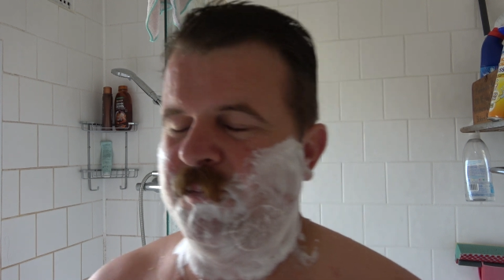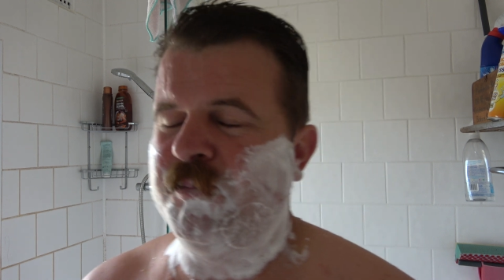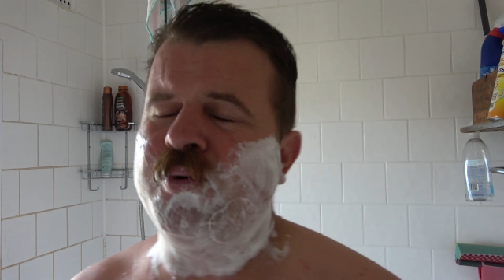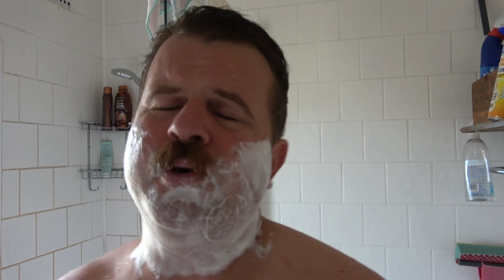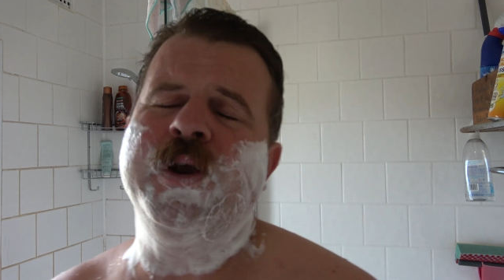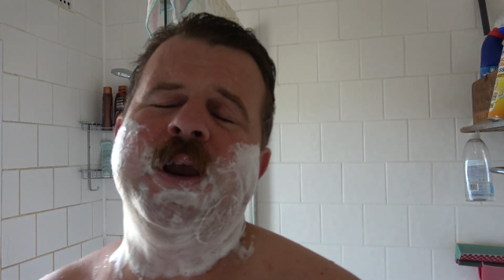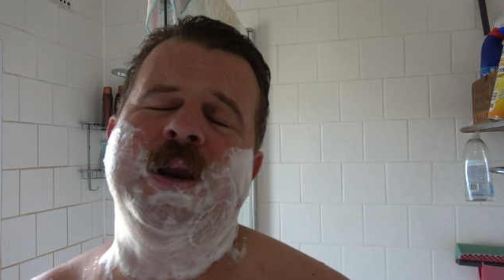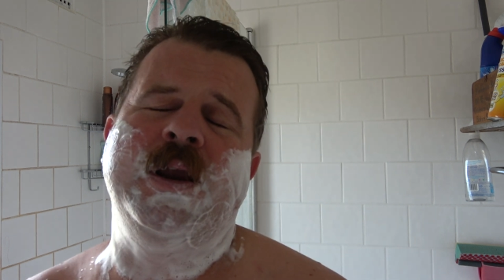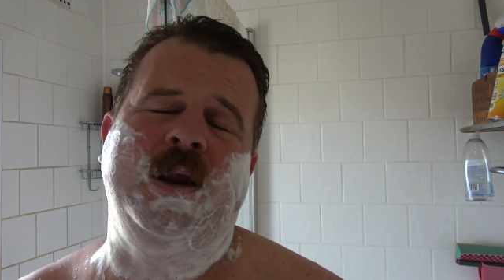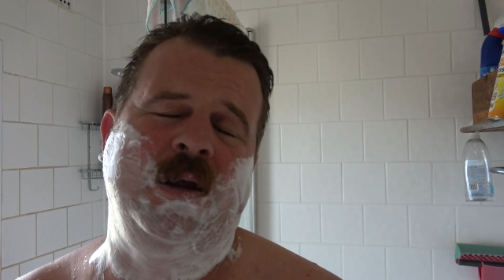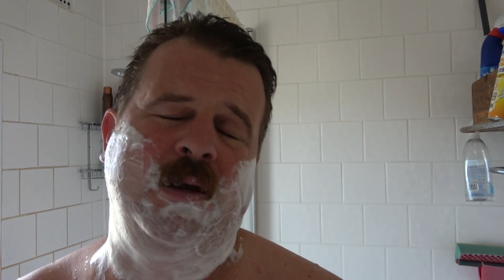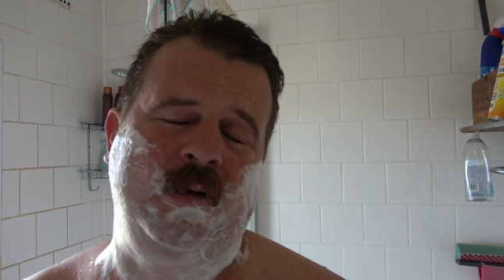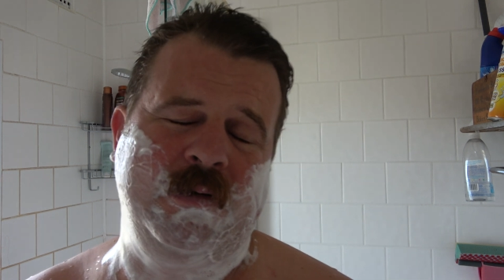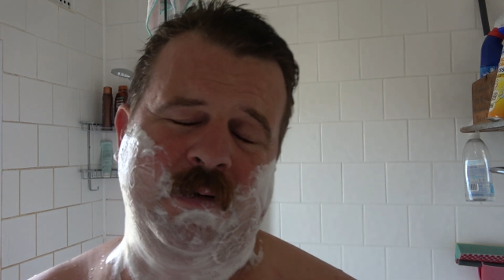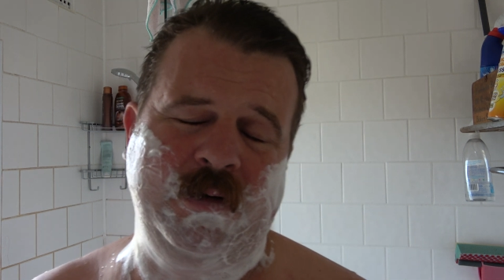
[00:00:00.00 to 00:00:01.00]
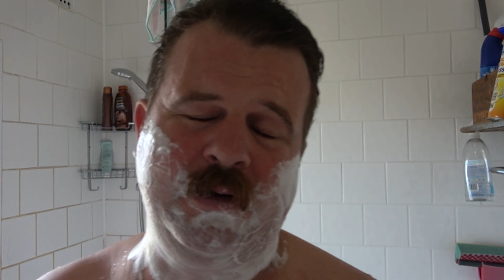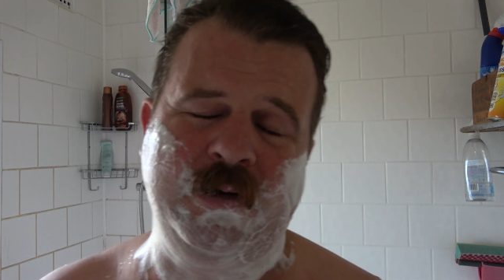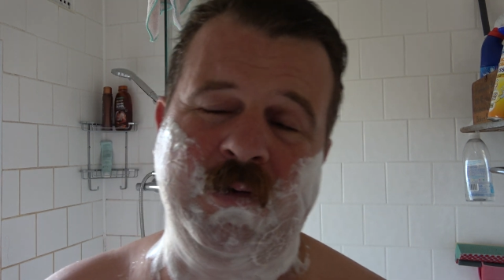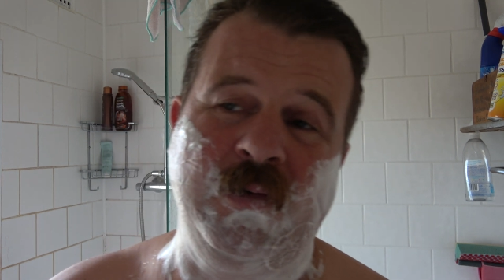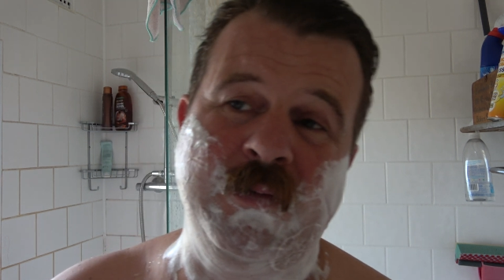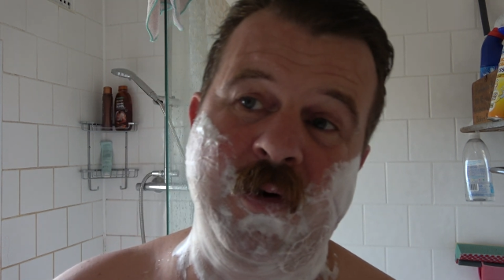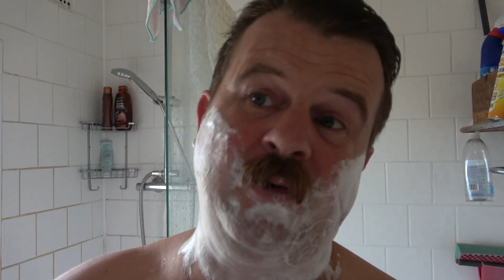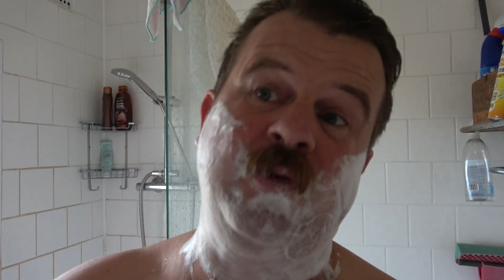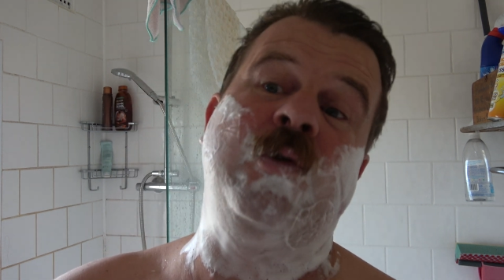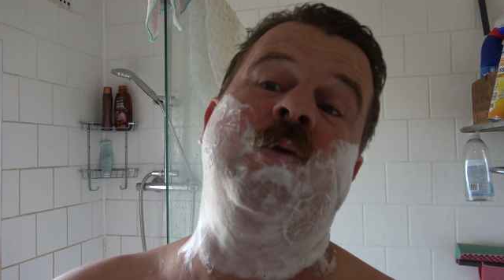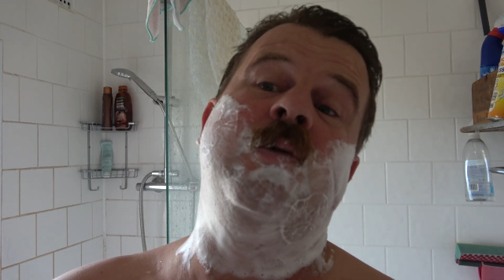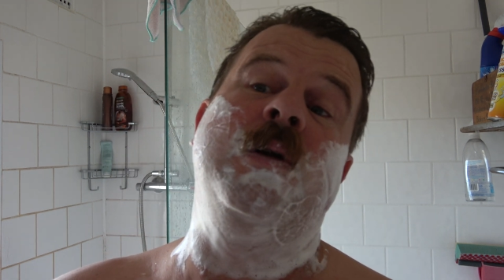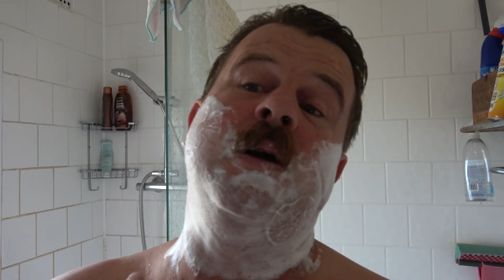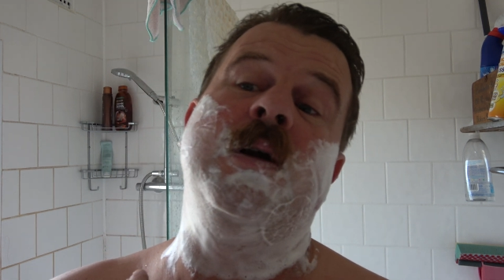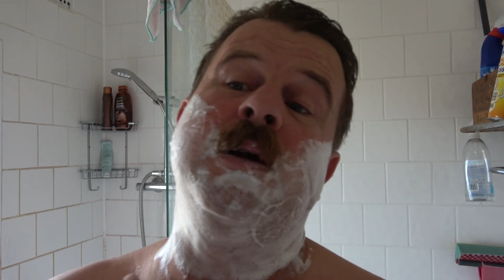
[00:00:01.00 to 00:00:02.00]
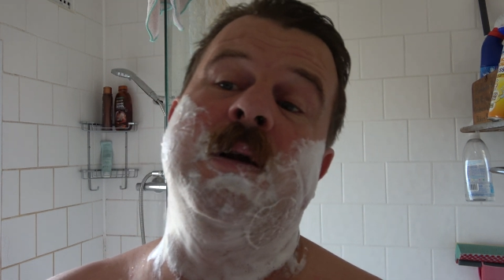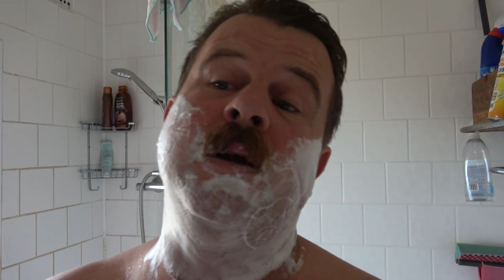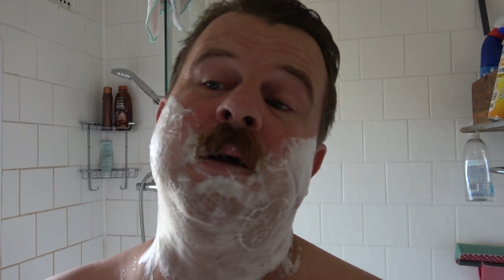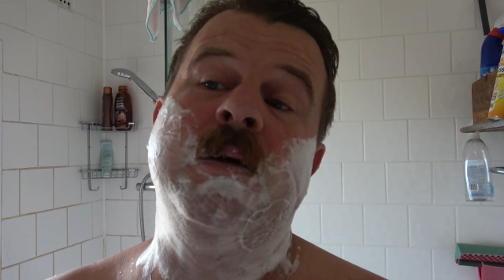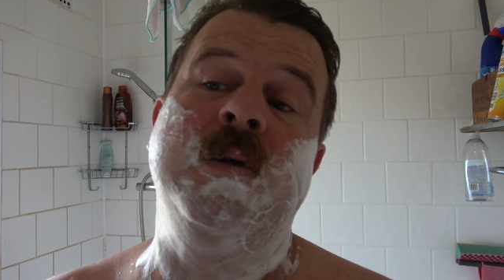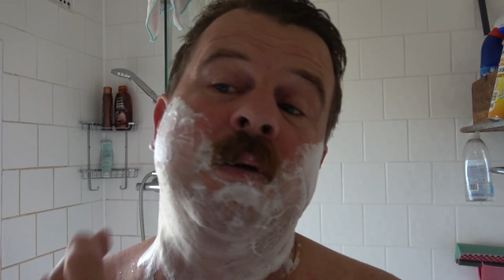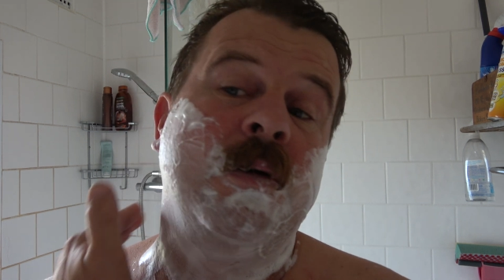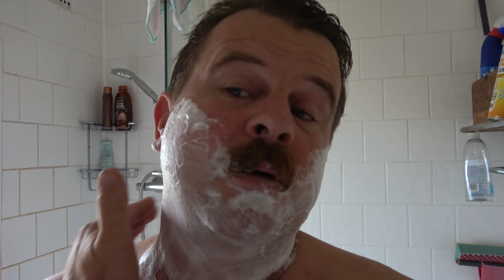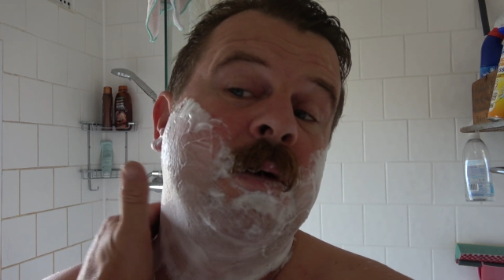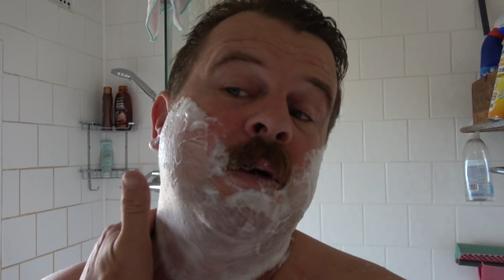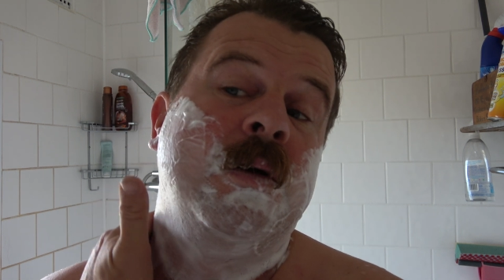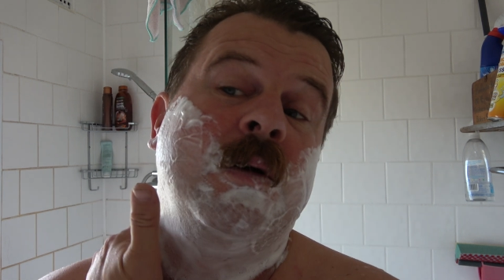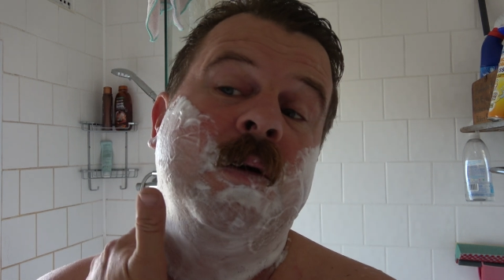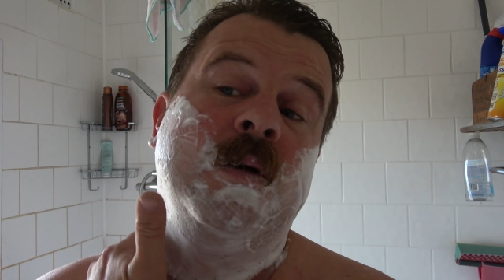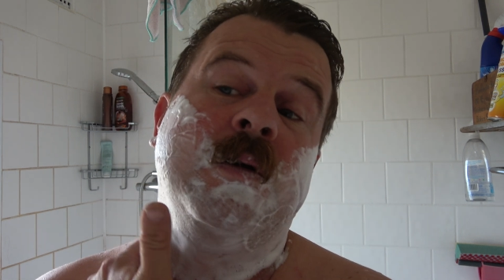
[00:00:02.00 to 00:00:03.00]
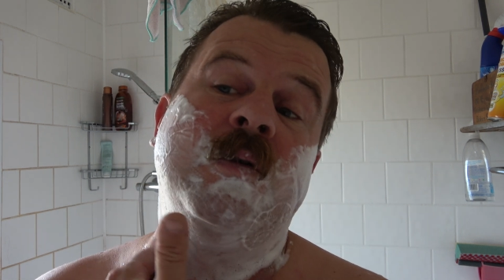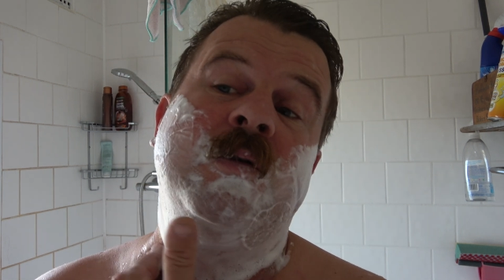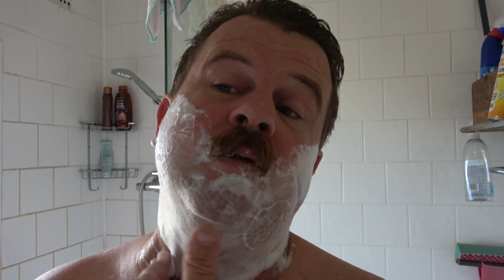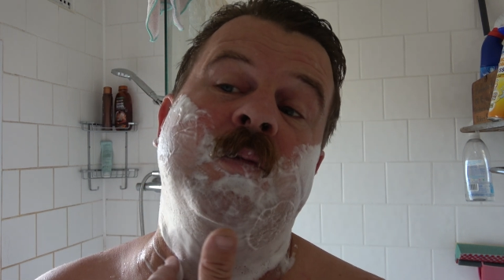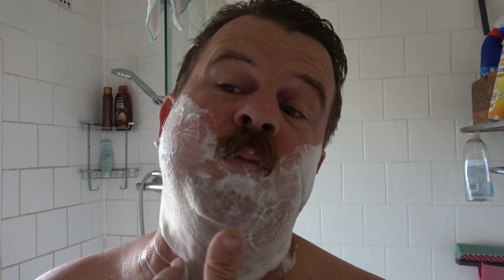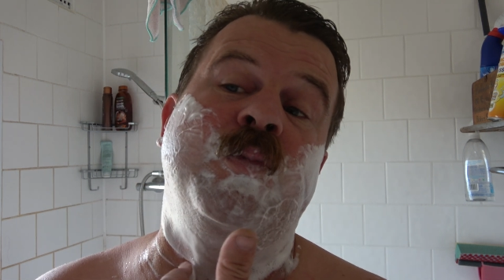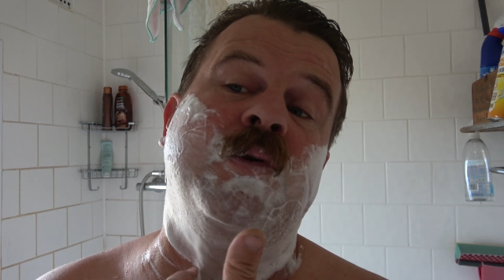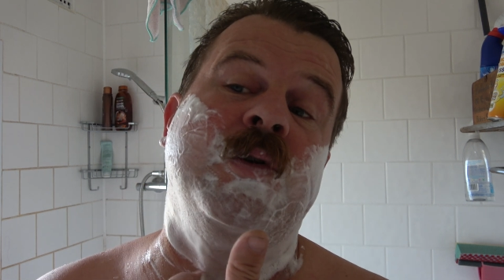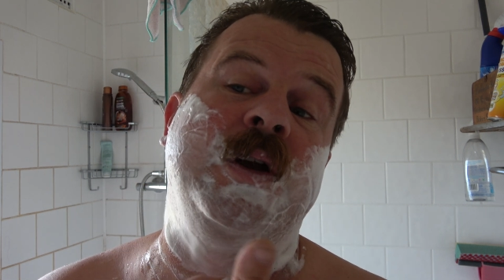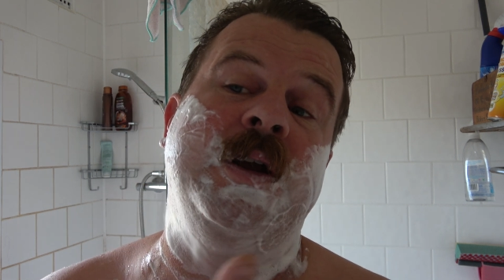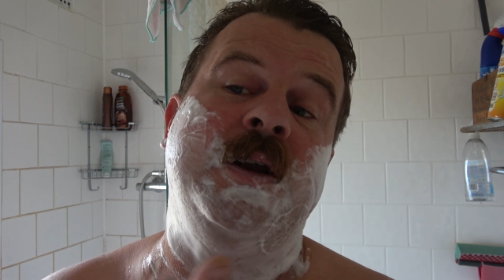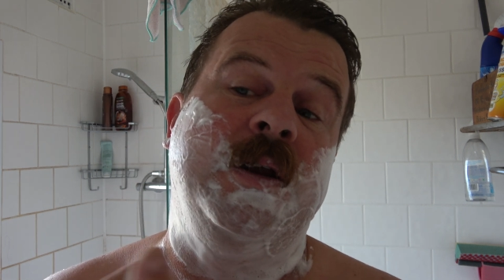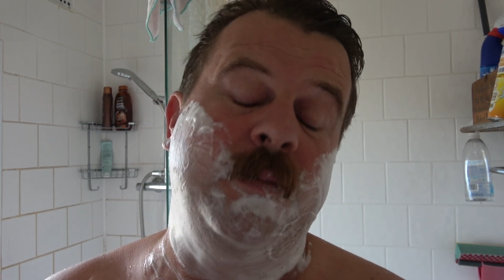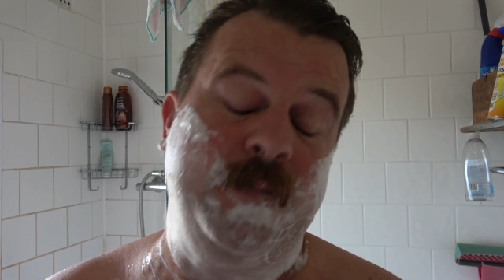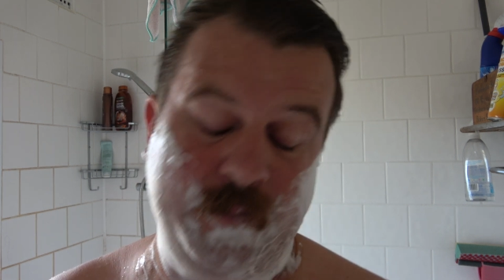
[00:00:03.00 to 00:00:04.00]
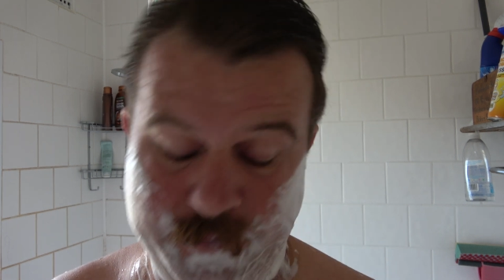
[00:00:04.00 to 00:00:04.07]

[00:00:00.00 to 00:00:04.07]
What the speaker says: preening, you could almost call it, isn't it? sort of preening.